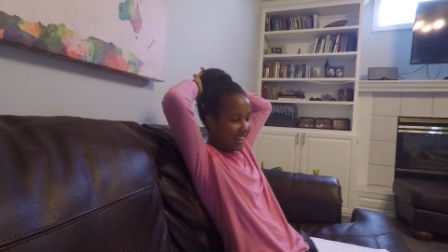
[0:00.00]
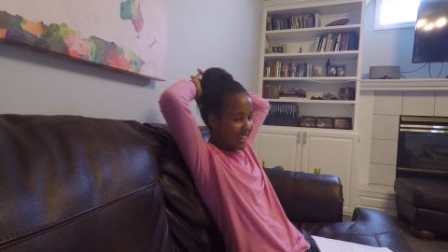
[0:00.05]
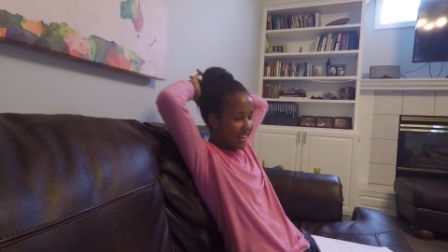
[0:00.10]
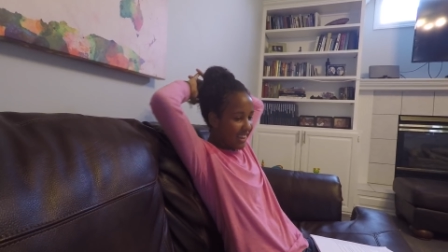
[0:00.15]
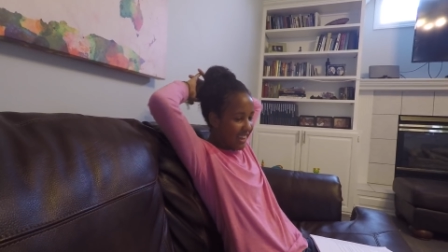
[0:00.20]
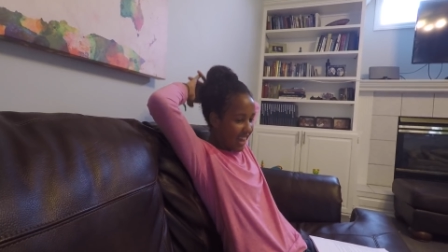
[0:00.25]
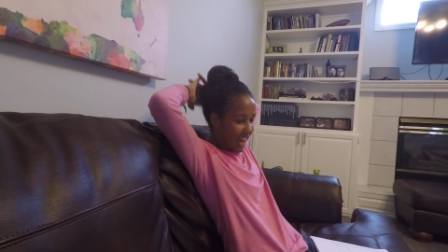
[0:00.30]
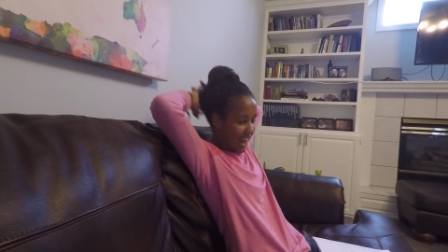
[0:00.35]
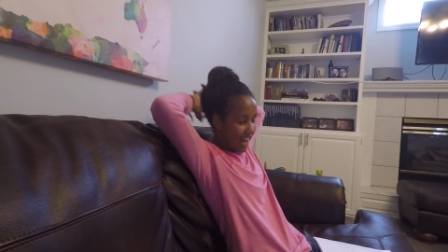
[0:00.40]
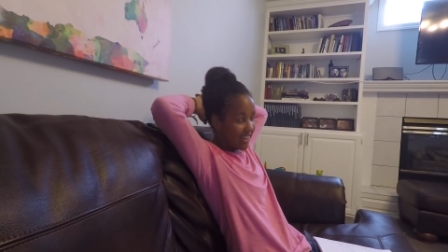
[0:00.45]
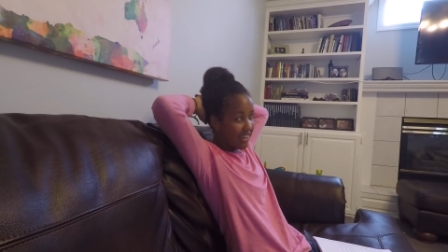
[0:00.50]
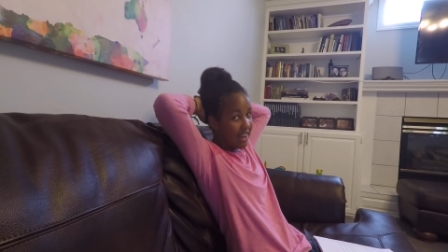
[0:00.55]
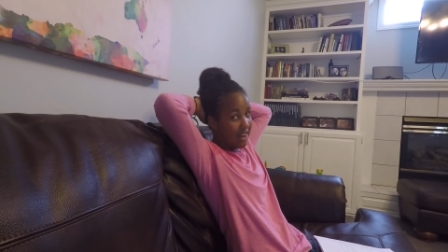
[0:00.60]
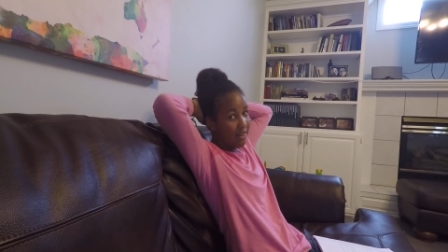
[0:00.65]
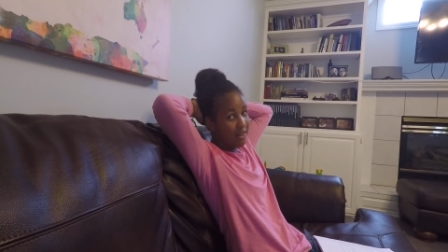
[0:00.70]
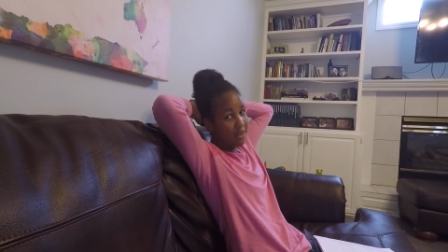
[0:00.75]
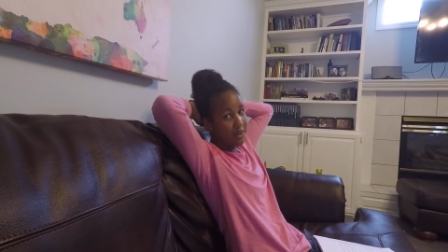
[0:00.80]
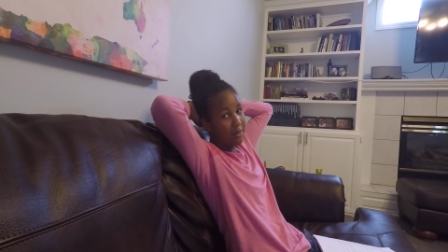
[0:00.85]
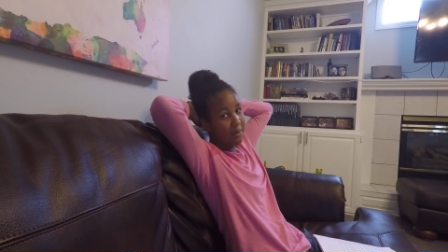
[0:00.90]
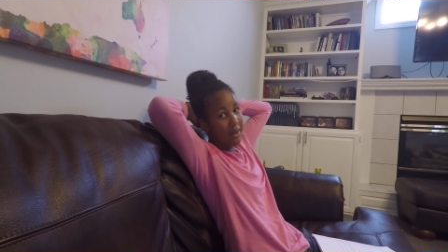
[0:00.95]
You gotta dress
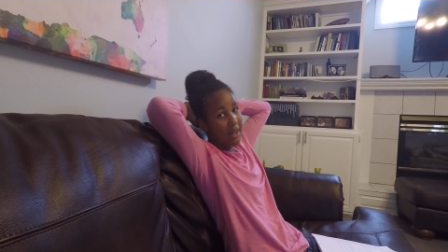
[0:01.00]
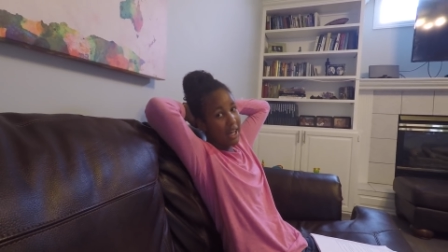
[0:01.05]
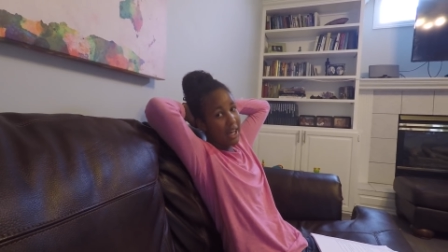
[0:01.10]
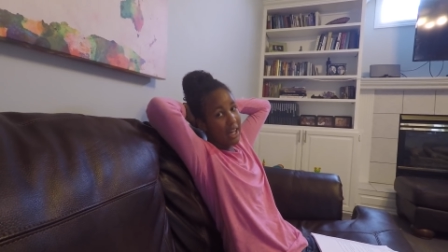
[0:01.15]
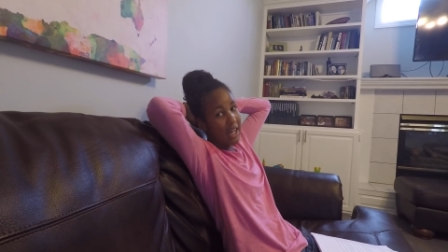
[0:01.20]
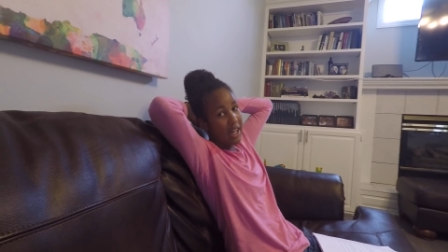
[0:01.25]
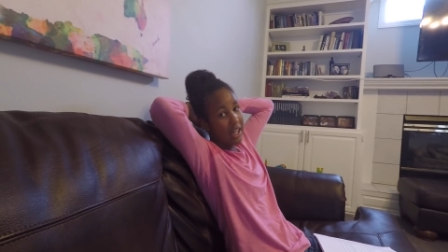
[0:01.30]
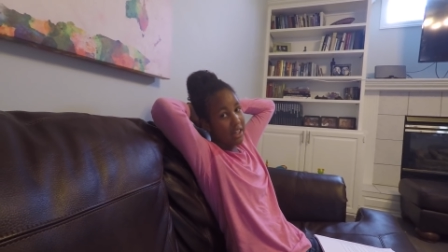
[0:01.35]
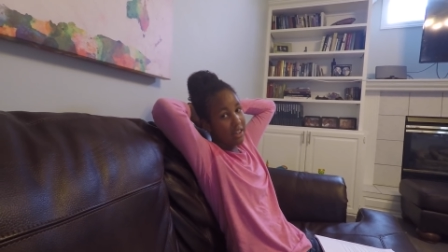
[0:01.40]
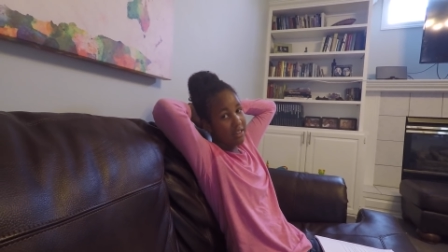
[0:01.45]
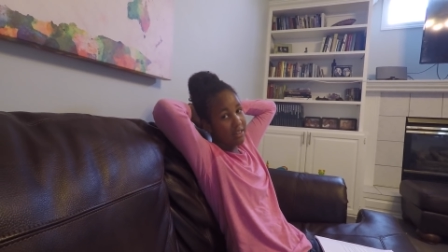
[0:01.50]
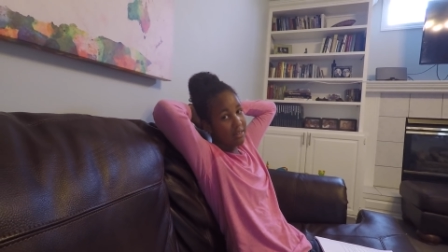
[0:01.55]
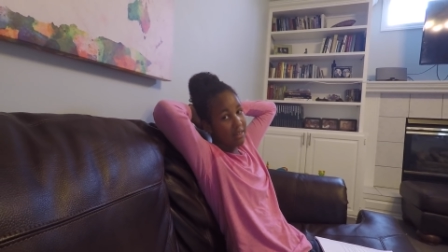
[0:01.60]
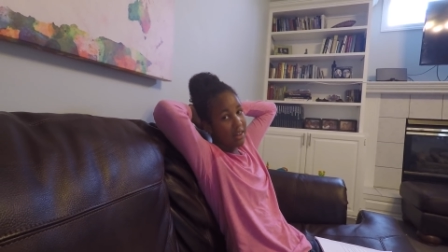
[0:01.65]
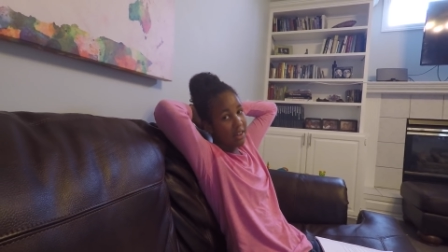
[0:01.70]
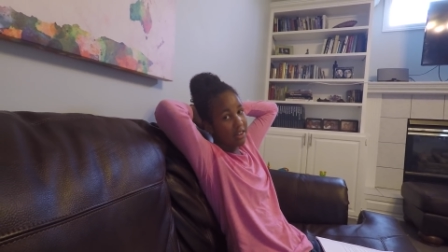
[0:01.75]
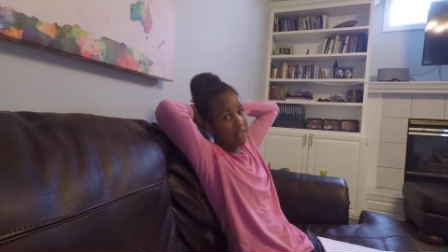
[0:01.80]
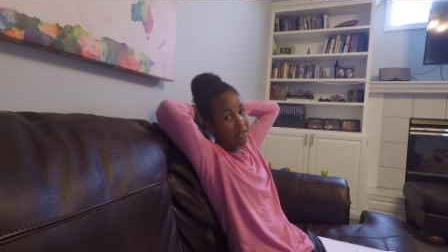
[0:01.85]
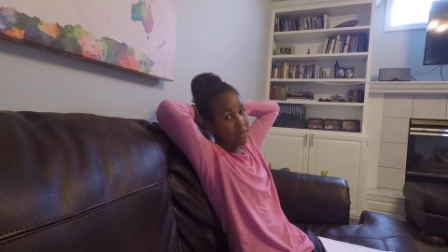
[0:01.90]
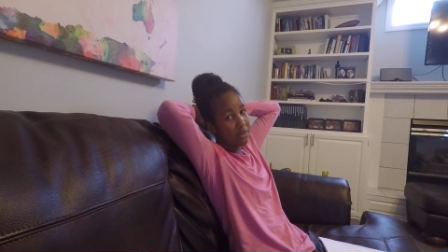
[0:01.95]
up though. You're gonna
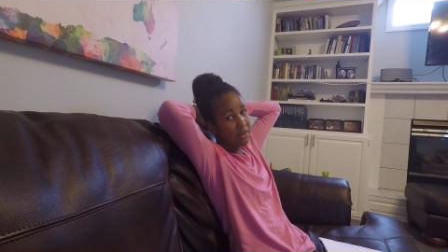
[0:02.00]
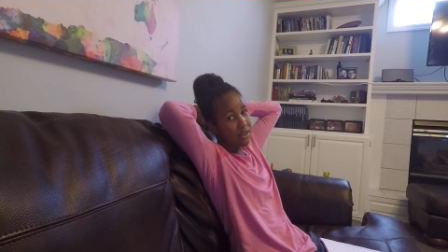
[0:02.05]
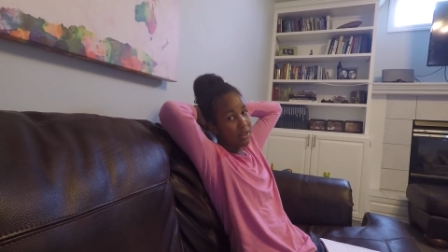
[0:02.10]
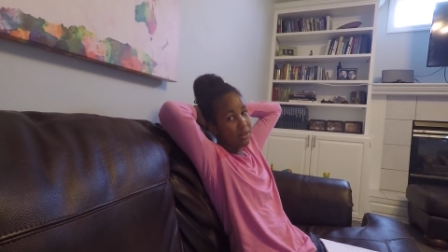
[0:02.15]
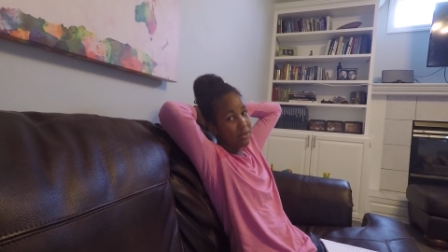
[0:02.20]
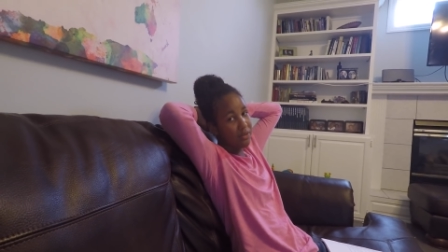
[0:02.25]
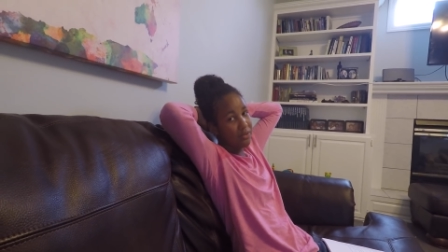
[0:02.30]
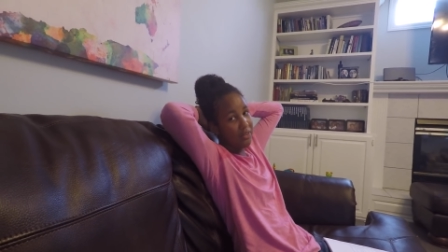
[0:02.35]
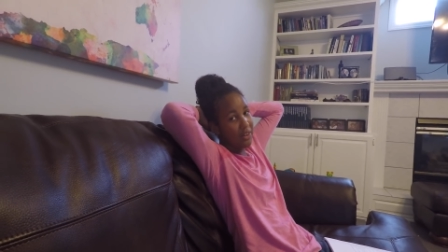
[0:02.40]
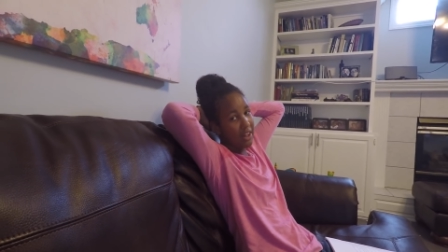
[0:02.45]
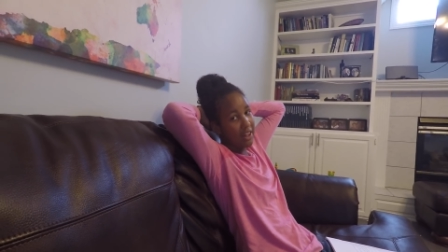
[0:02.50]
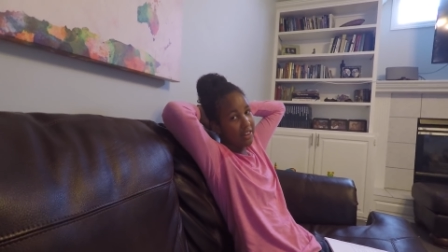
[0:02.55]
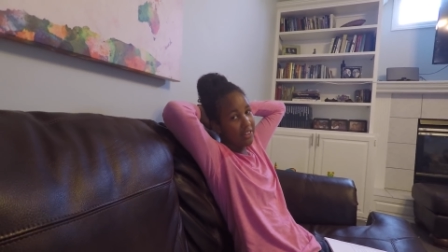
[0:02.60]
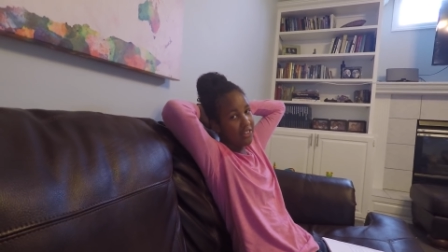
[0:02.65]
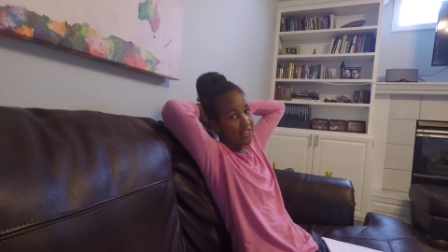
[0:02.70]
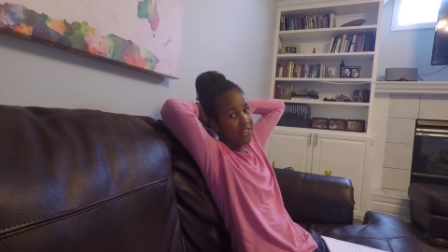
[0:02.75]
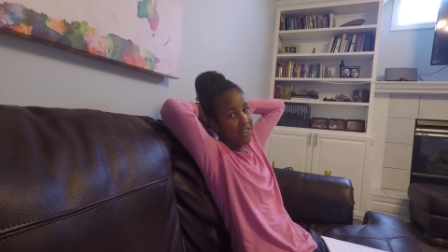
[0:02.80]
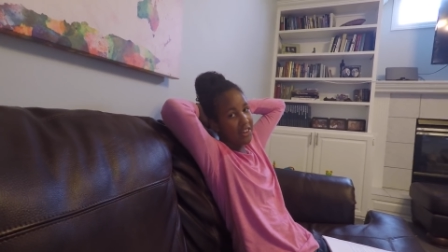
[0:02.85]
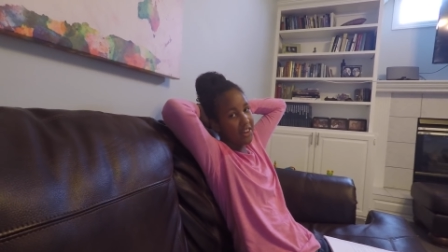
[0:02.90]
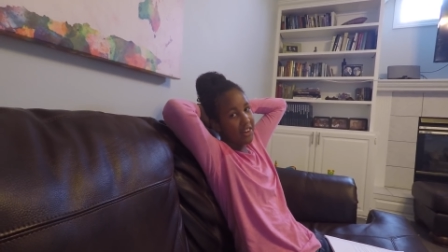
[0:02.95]
dress up.
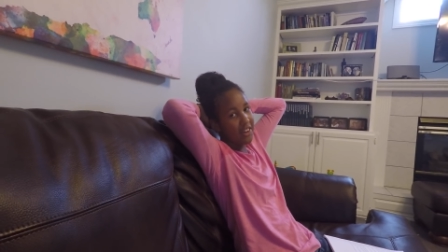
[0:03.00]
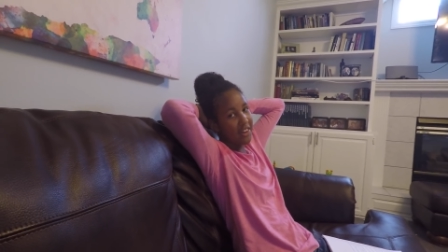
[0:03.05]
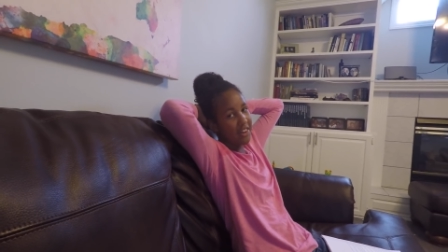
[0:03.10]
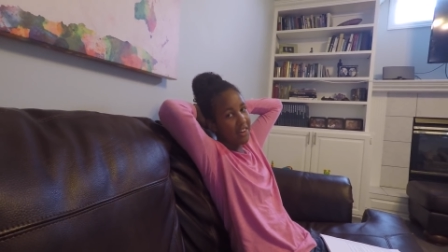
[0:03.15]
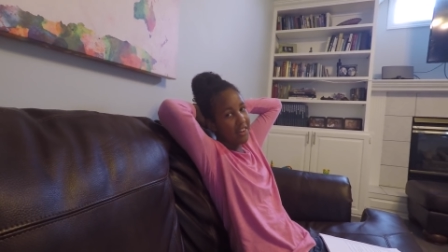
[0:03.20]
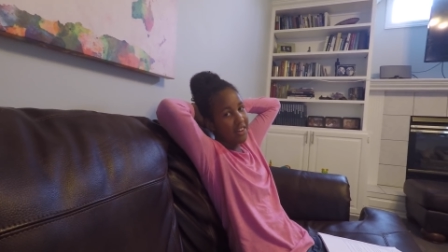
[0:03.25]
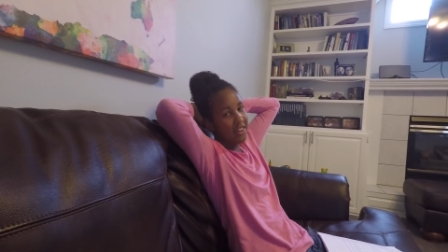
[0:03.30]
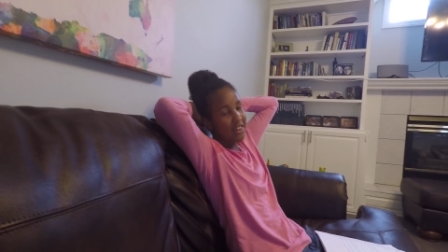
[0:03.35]
Fancier.